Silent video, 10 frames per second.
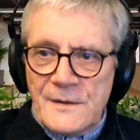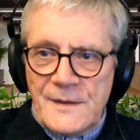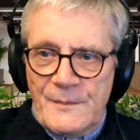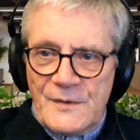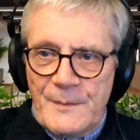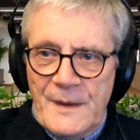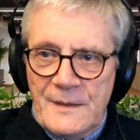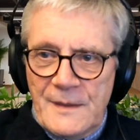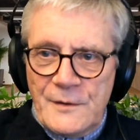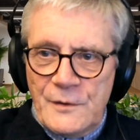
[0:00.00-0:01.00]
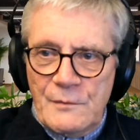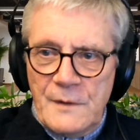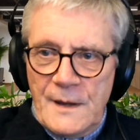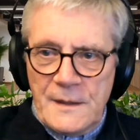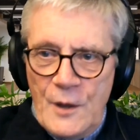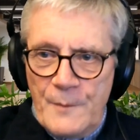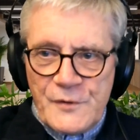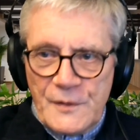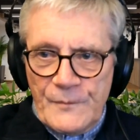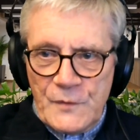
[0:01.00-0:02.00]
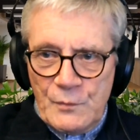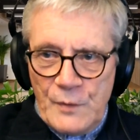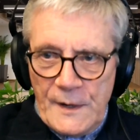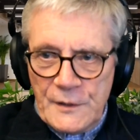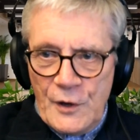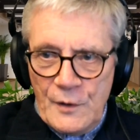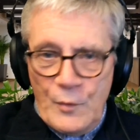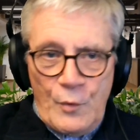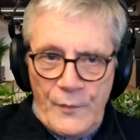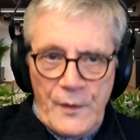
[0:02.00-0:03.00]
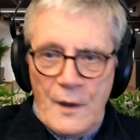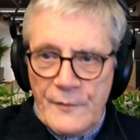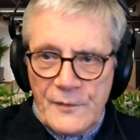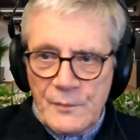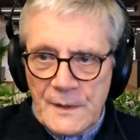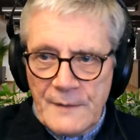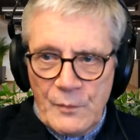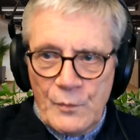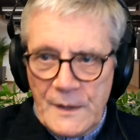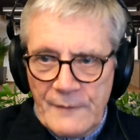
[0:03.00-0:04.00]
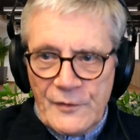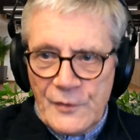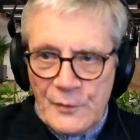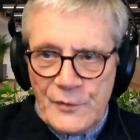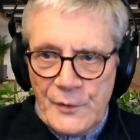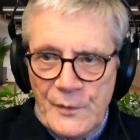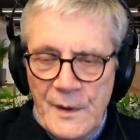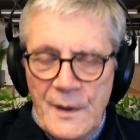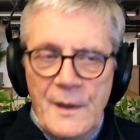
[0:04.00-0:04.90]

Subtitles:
It seems to me that you'd like the option to work at home or the office, whatever suits you.